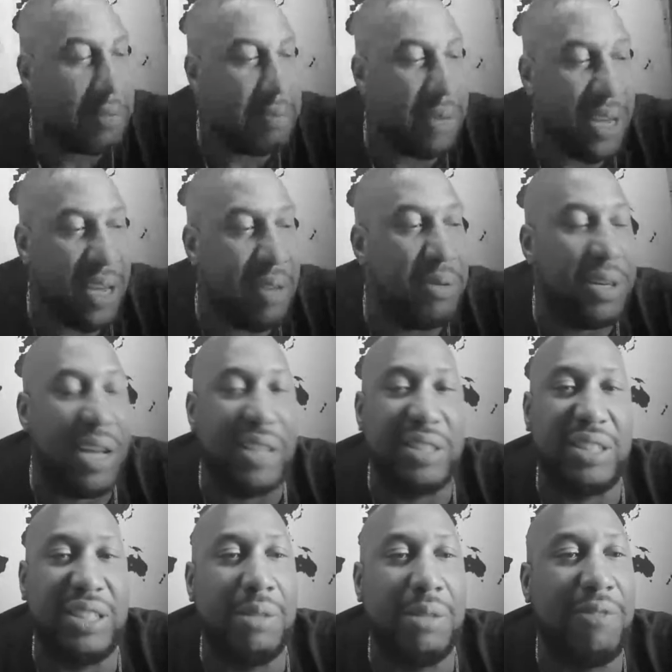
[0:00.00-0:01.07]
man when I
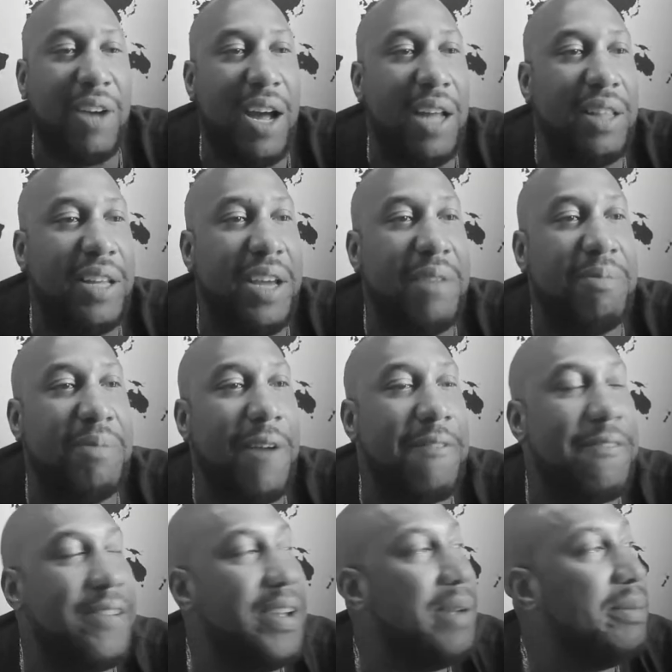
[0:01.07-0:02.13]
see him violating my
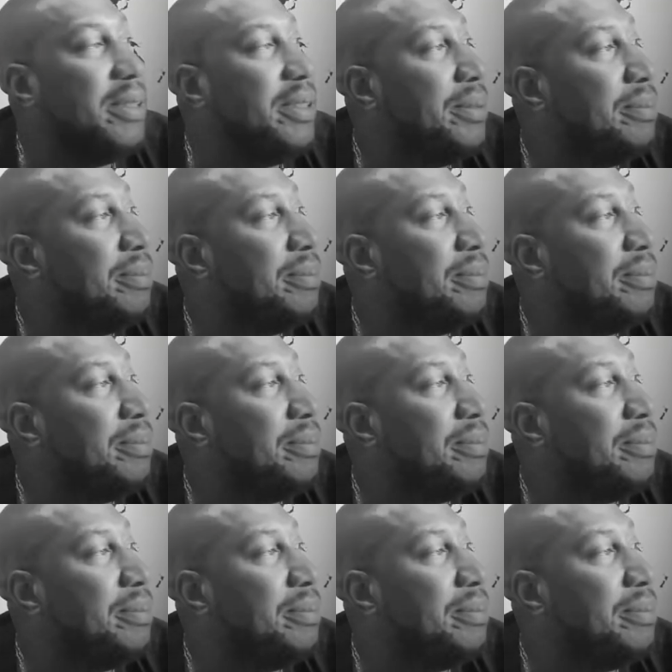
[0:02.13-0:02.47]
family.